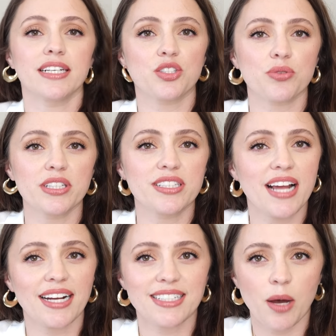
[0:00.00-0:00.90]
it's really
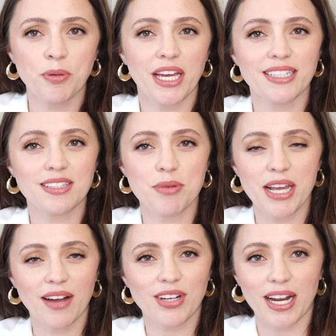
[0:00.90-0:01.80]
stacked up against me.
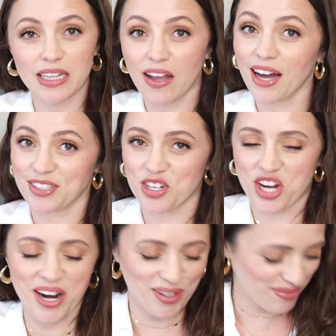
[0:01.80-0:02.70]
I've got a lot to share